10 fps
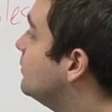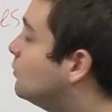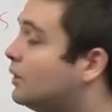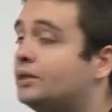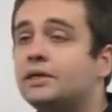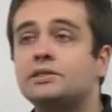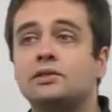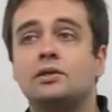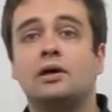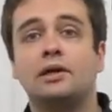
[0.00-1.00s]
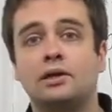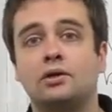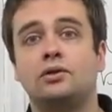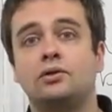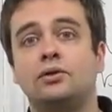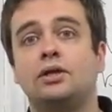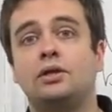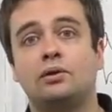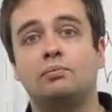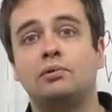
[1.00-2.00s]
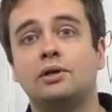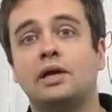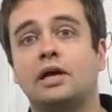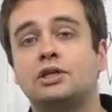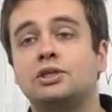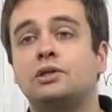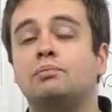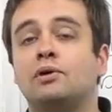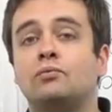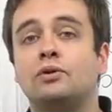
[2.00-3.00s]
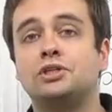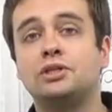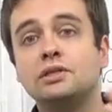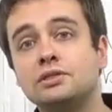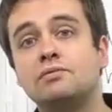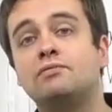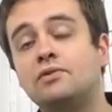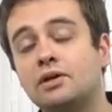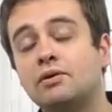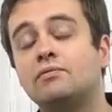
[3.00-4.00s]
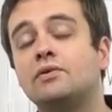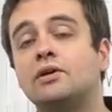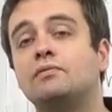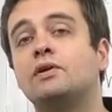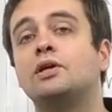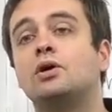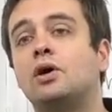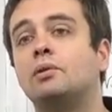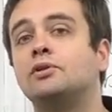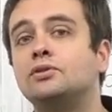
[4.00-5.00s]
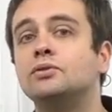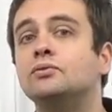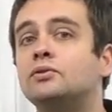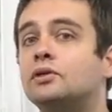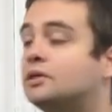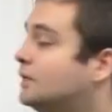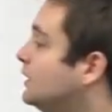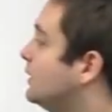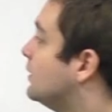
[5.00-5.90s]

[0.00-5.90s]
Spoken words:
one that's not included in your book actually, but which is a very, very, very common tool,